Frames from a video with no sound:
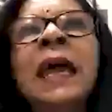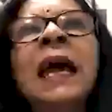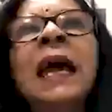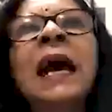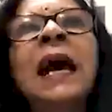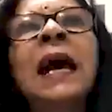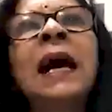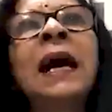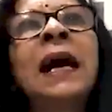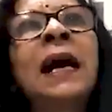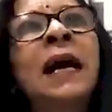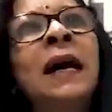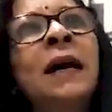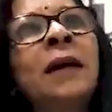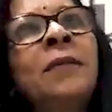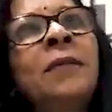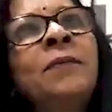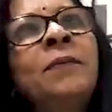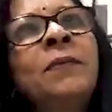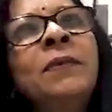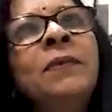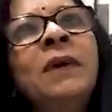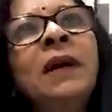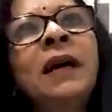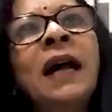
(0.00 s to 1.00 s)

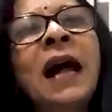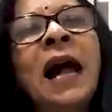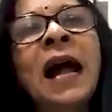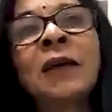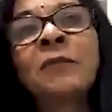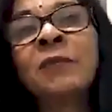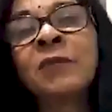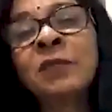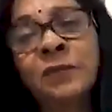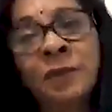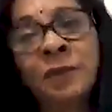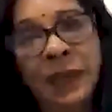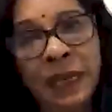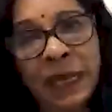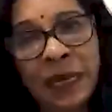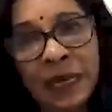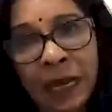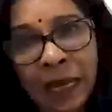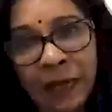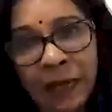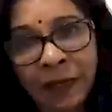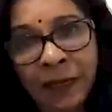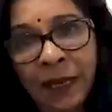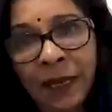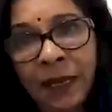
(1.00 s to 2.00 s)
I was very
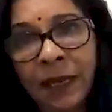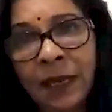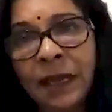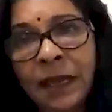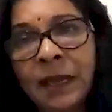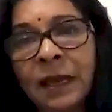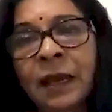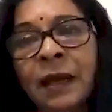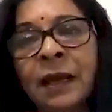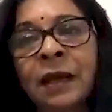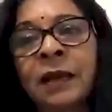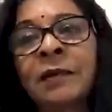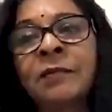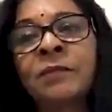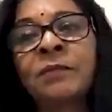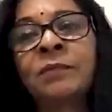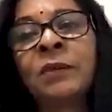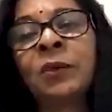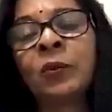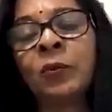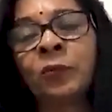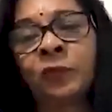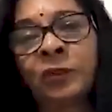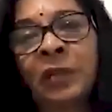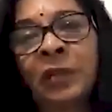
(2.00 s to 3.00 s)
lucky.
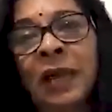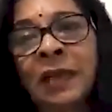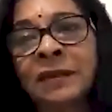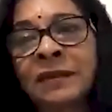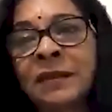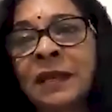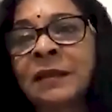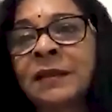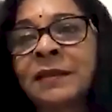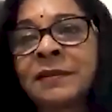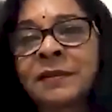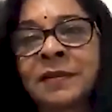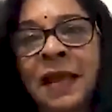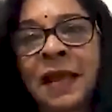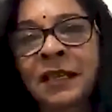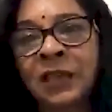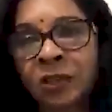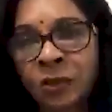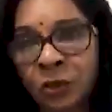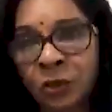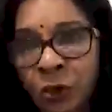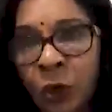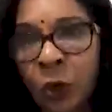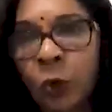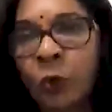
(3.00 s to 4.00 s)
Lufthansa
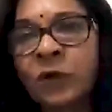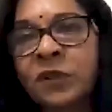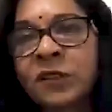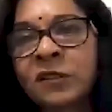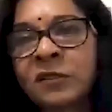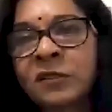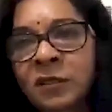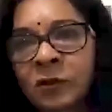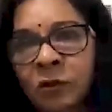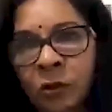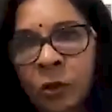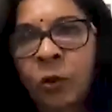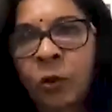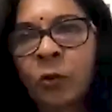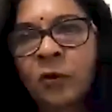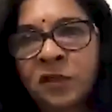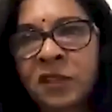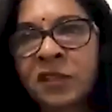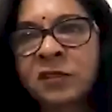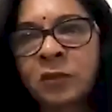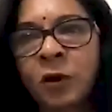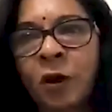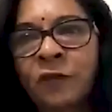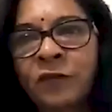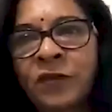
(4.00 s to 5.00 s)
decided to close
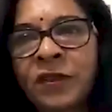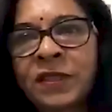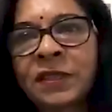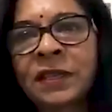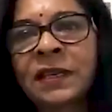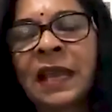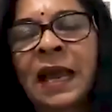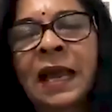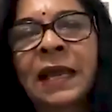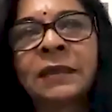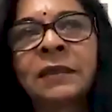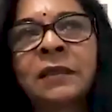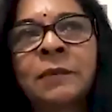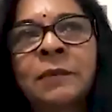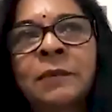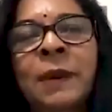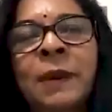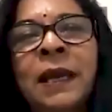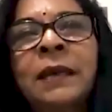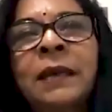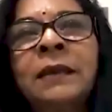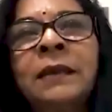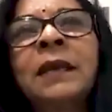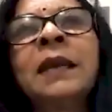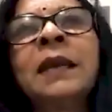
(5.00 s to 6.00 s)
its office in
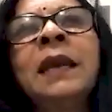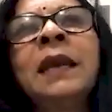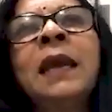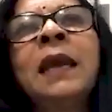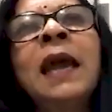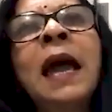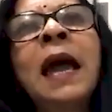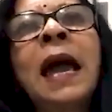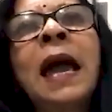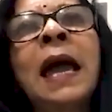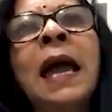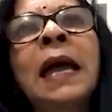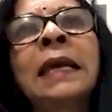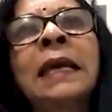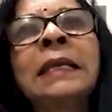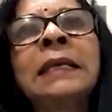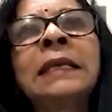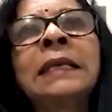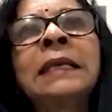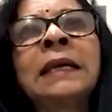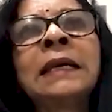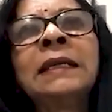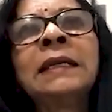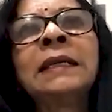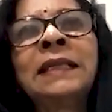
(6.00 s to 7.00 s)
Hyderabad,
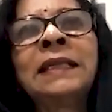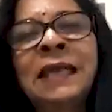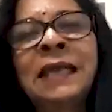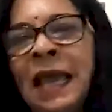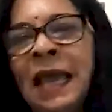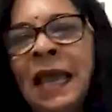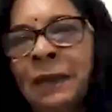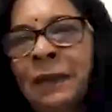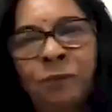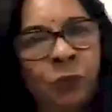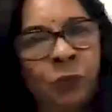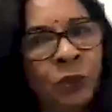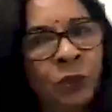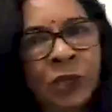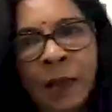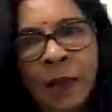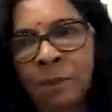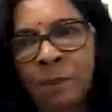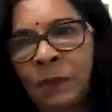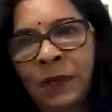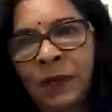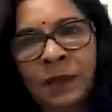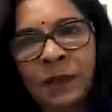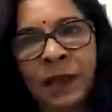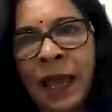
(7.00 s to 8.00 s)
and they had put
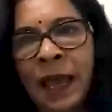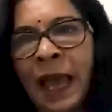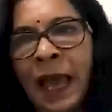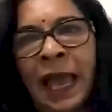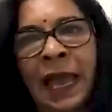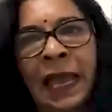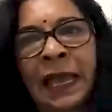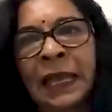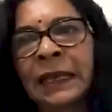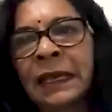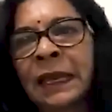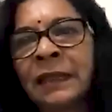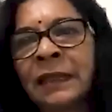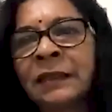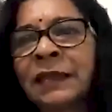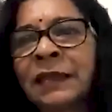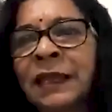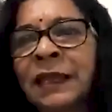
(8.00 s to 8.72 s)
up an ad. And